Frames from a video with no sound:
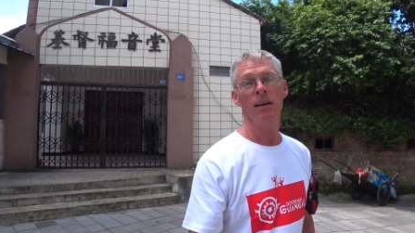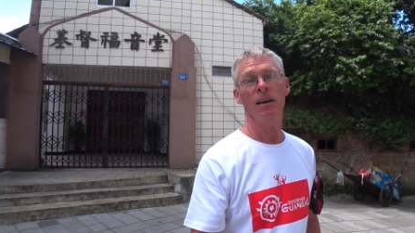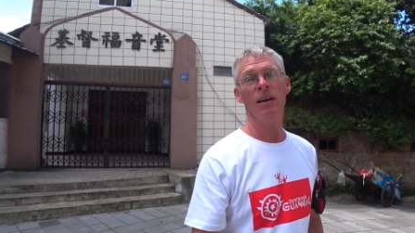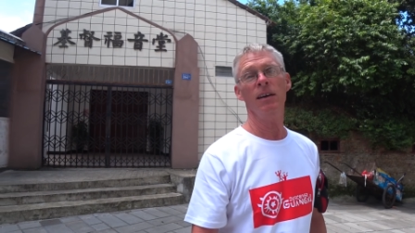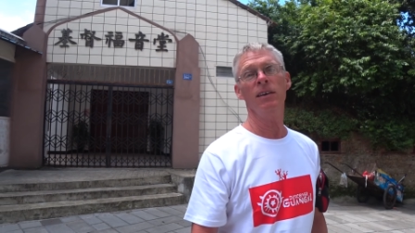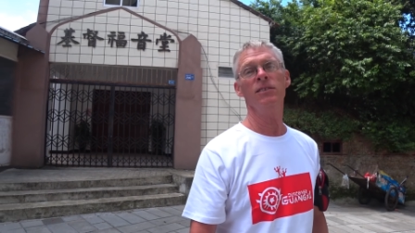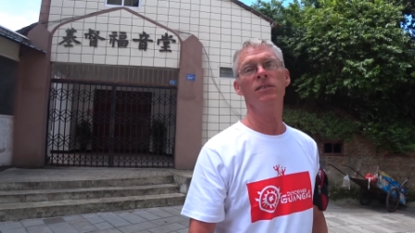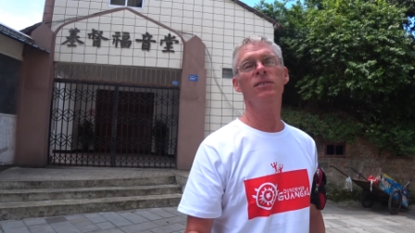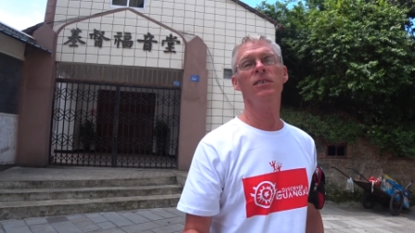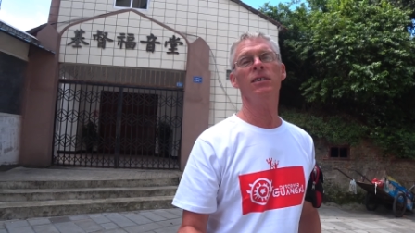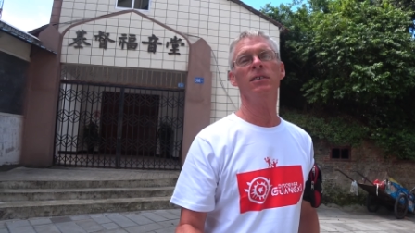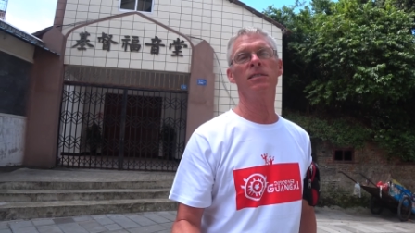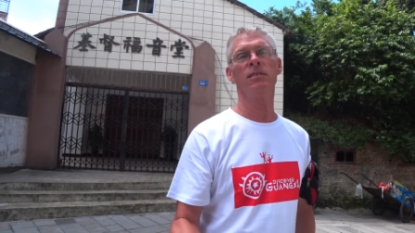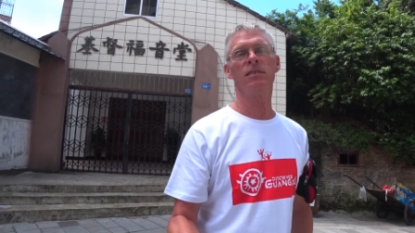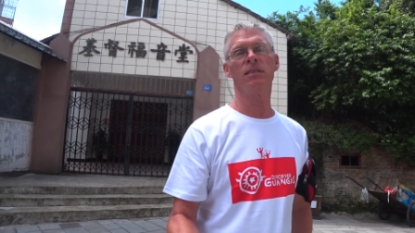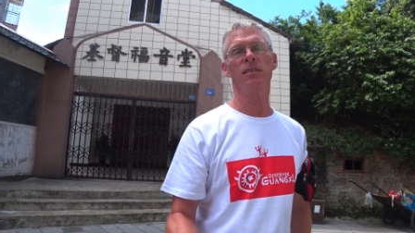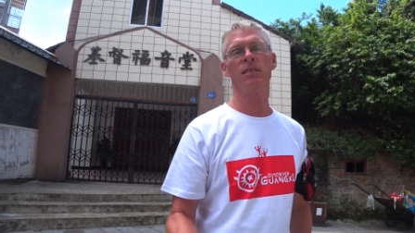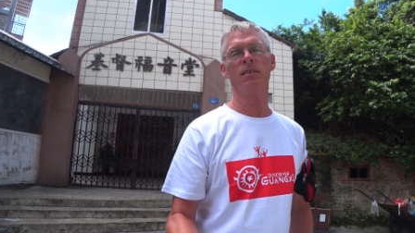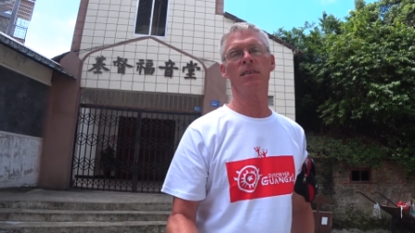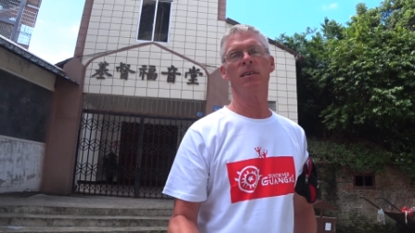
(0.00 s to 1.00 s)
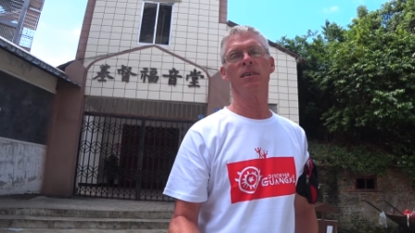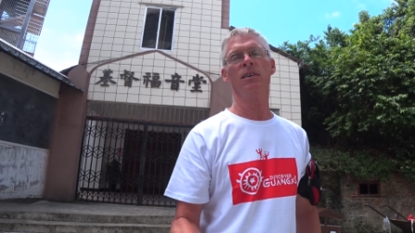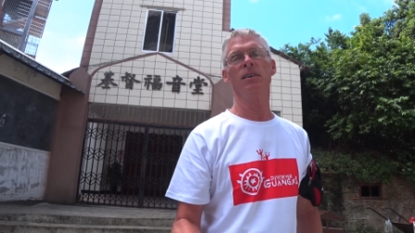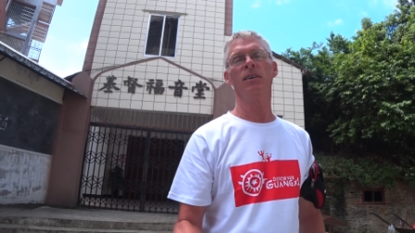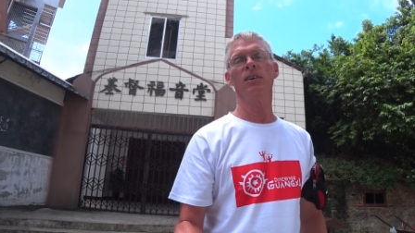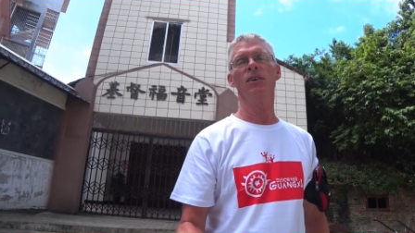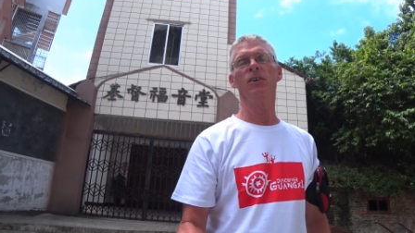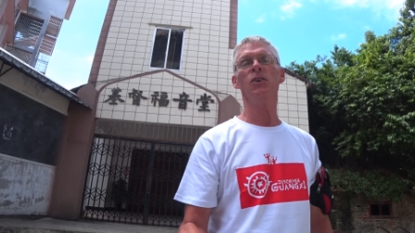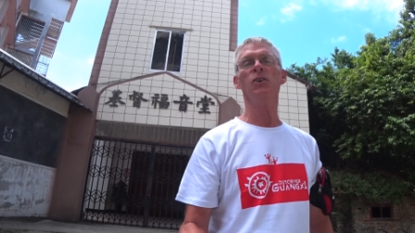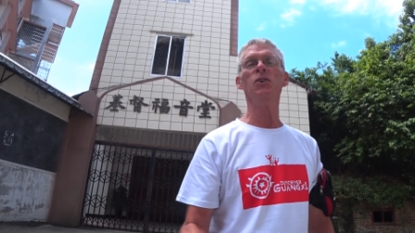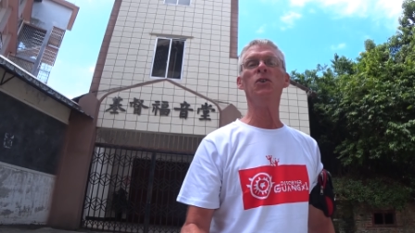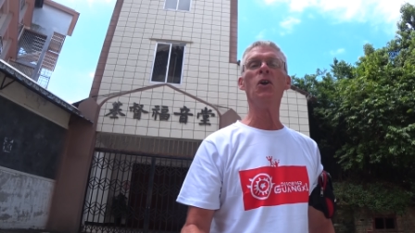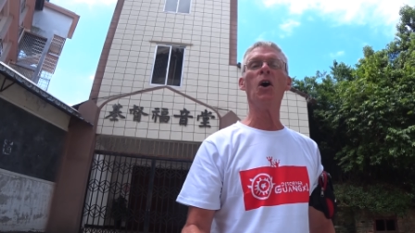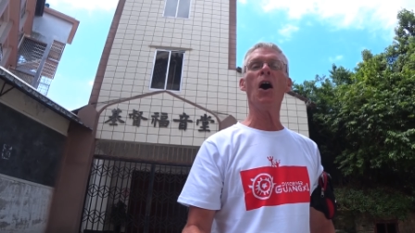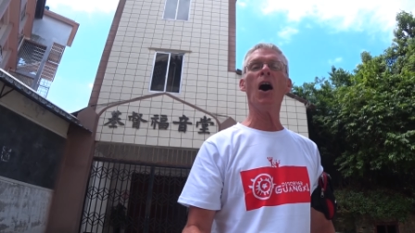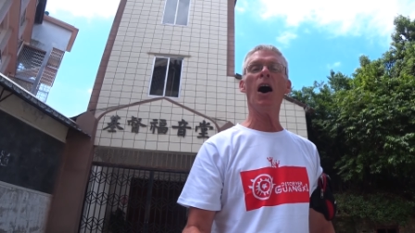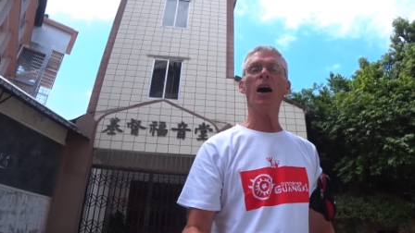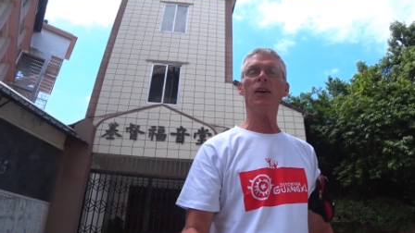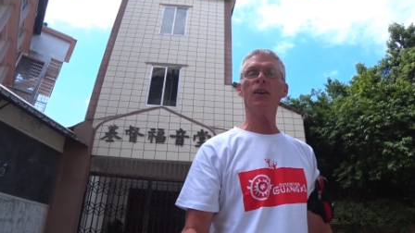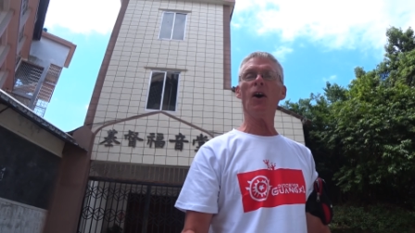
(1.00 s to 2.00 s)
is just
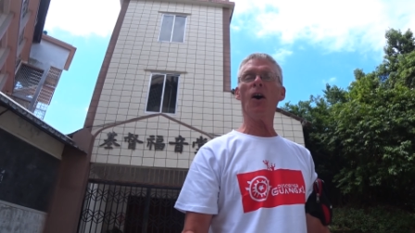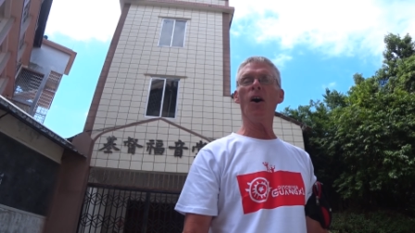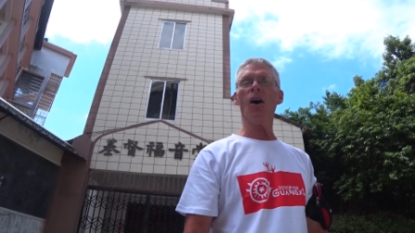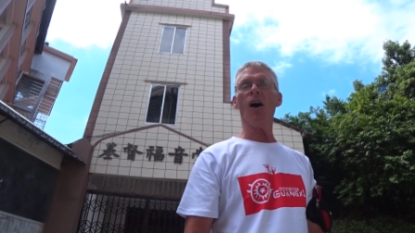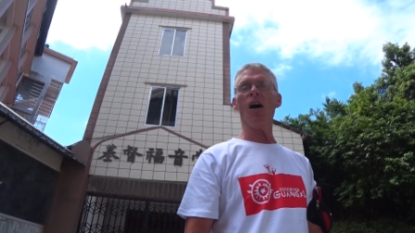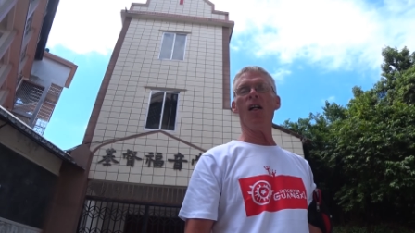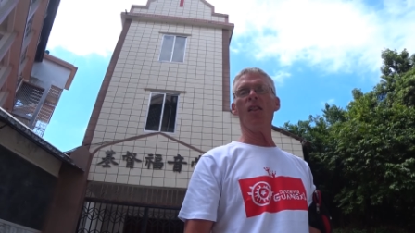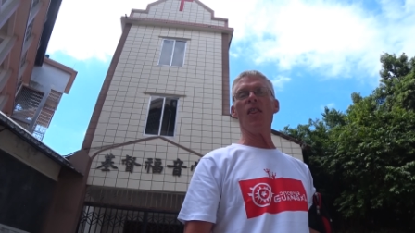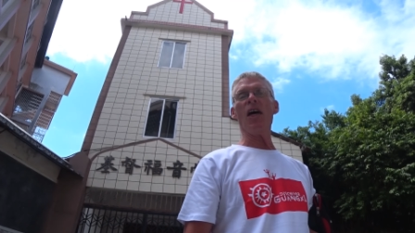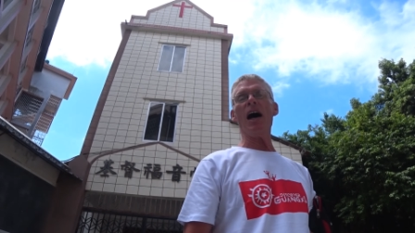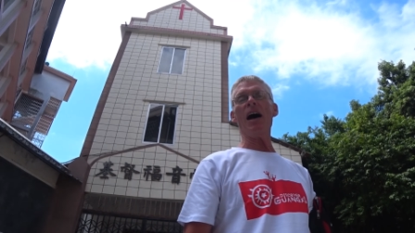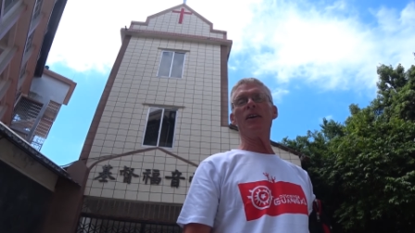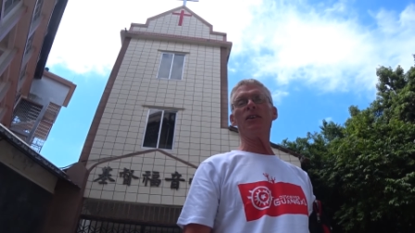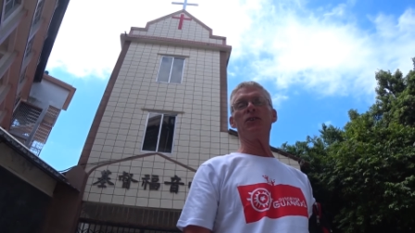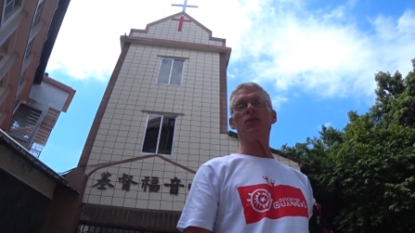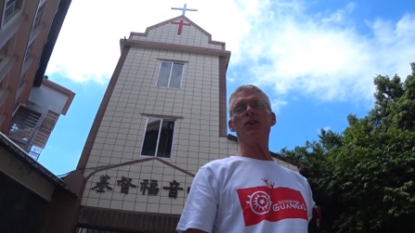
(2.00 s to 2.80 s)
not all that